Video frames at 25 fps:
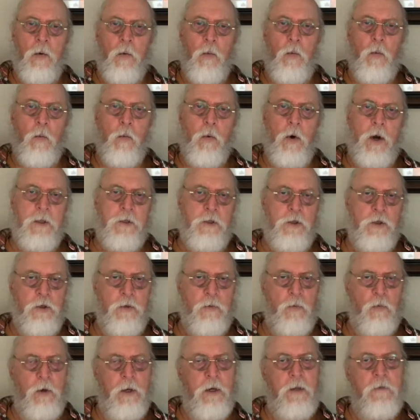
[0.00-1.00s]
what
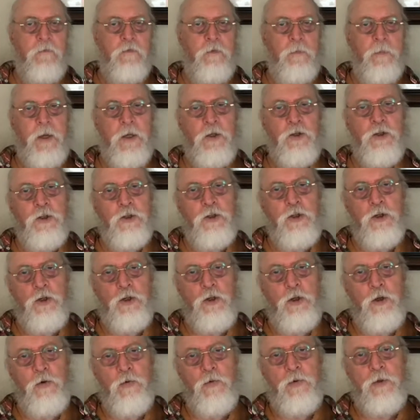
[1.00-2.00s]
information do
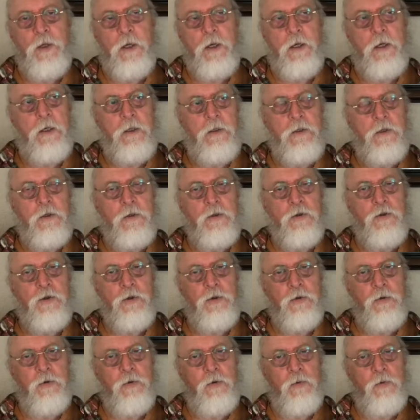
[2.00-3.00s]
you need
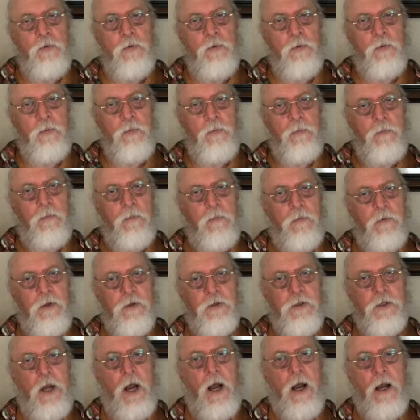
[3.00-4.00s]
to
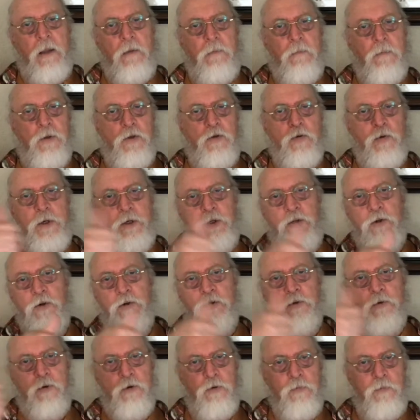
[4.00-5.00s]
decide between your
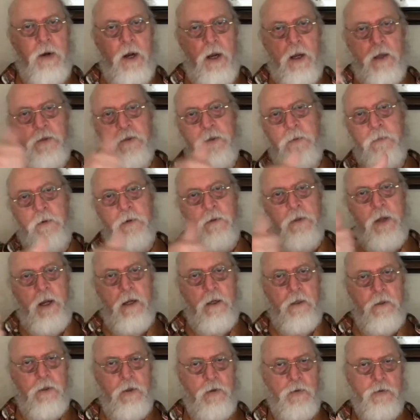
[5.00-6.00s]
two possible
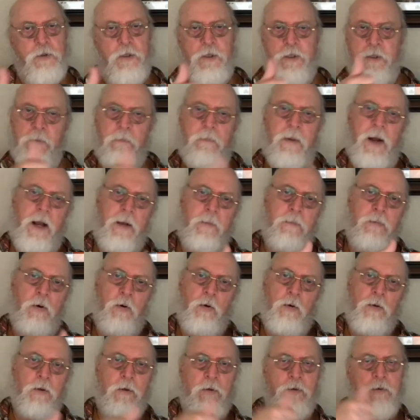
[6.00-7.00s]
diagnoses of
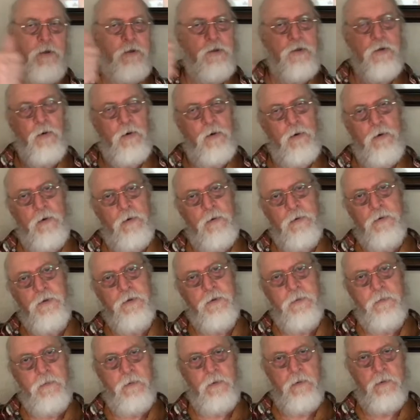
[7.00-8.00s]
bipolar
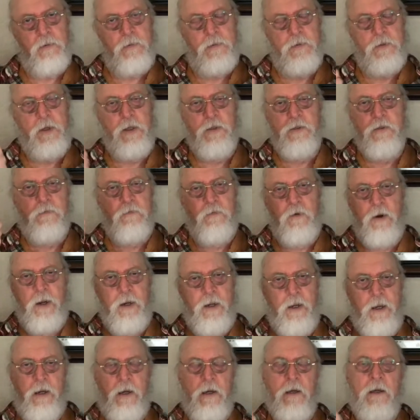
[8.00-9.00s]
disorders or
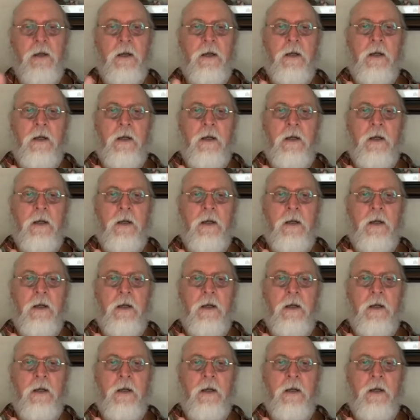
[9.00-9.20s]
schizophrenia.